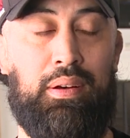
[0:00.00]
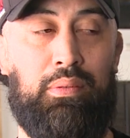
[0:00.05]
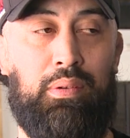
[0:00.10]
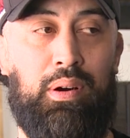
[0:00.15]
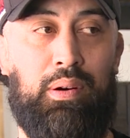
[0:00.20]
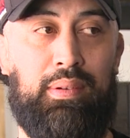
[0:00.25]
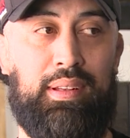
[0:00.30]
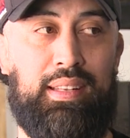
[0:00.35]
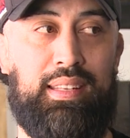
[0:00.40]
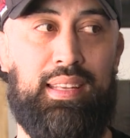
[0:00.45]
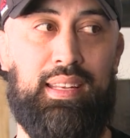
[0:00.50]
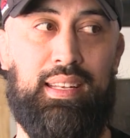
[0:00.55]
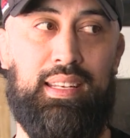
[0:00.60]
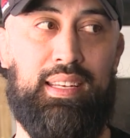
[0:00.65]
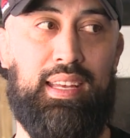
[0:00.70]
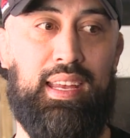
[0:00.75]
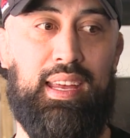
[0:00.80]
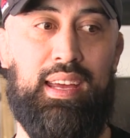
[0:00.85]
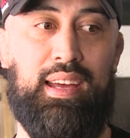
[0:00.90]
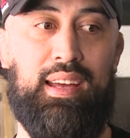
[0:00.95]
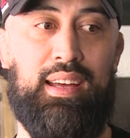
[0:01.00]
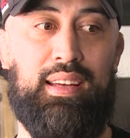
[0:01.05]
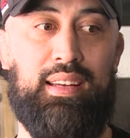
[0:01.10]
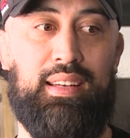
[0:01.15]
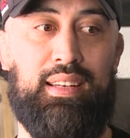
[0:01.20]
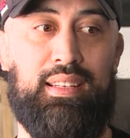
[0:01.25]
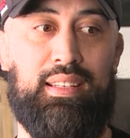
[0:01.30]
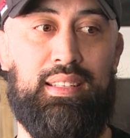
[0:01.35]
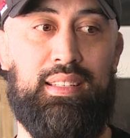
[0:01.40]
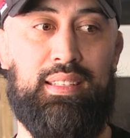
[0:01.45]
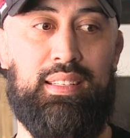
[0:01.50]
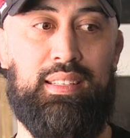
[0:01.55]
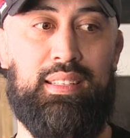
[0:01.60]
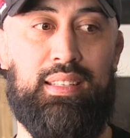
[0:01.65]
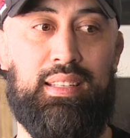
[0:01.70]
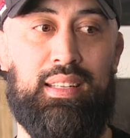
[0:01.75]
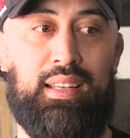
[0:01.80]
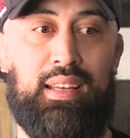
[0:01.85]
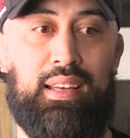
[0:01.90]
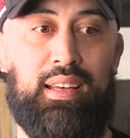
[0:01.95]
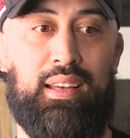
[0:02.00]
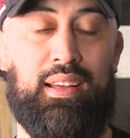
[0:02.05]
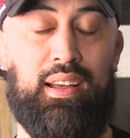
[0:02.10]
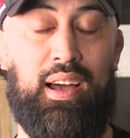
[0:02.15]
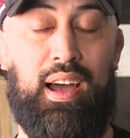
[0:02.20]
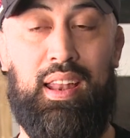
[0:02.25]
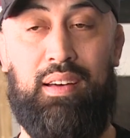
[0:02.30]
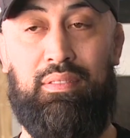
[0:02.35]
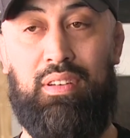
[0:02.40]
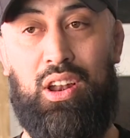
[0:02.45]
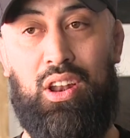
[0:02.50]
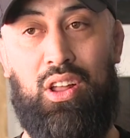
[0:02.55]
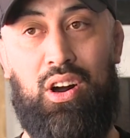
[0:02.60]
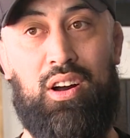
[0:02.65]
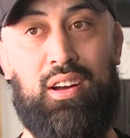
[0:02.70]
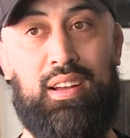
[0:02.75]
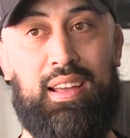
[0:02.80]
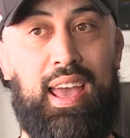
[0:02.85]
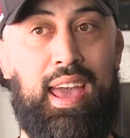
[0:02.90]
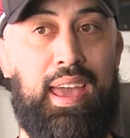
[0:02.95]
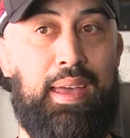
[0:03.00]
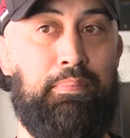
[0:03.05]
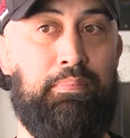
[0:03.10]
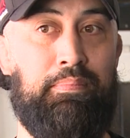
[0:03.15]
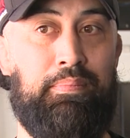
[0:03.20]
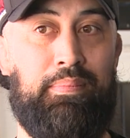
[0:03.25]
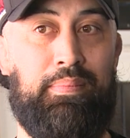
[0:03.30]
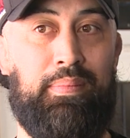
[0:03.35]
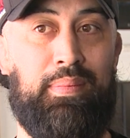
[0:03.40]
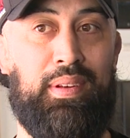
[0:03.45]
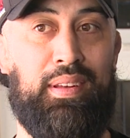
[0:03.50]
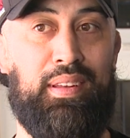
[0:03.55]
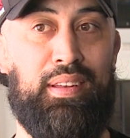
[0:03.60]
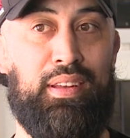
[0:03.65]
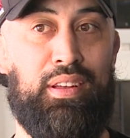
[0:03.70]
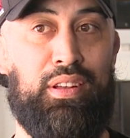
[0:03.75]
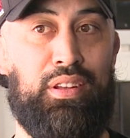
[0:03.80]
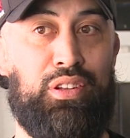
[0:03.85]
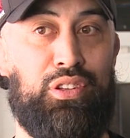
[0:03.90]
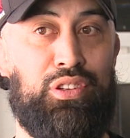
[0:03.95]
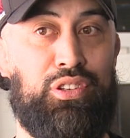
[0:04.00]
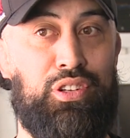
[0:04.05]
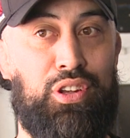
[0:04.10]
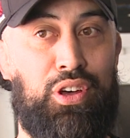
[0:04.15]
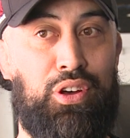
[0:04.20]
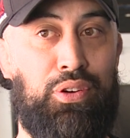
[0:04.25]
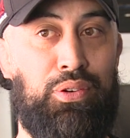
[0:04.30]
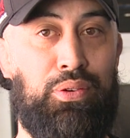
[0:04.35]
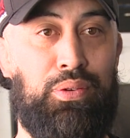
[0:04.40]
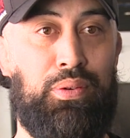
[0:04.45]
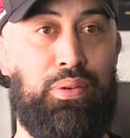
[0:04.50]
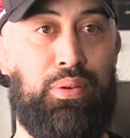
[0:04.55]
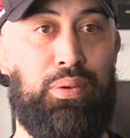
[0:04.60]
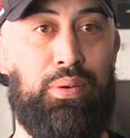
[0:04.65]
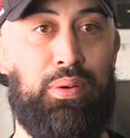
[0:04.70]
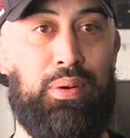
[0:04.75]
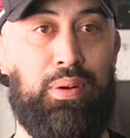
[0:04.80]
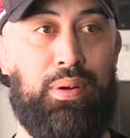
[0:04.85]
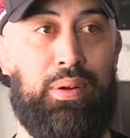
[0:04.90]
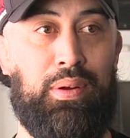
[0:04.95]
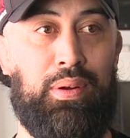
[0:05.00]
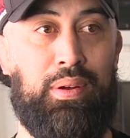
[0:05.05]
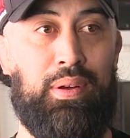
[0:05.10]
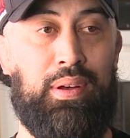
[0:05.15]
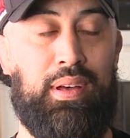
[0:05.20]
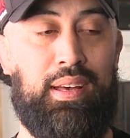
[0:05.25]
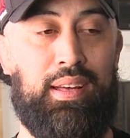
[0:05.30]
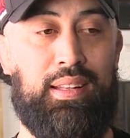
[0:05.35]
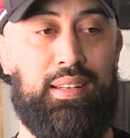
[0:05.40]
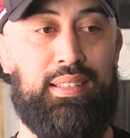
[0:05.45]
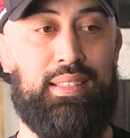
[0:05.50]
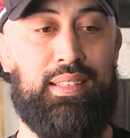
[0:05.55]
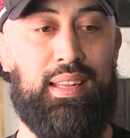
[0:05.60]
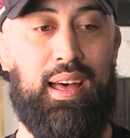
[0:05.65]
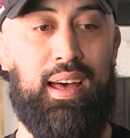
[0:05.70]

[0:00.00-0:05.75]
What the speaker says: what we teach here is kind of a long game, so it